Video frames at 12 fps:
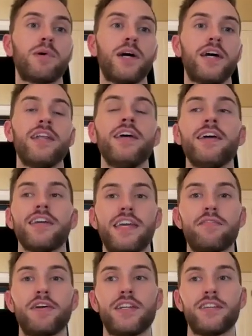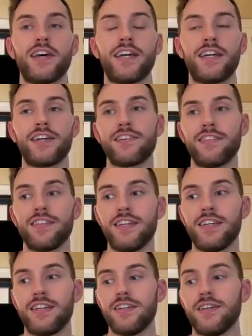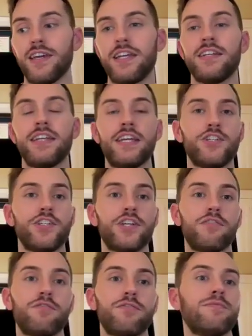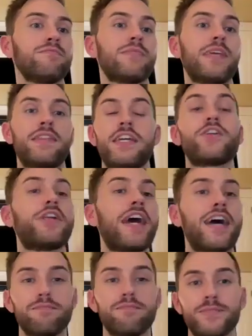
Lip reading: But given like the inundation of the internet,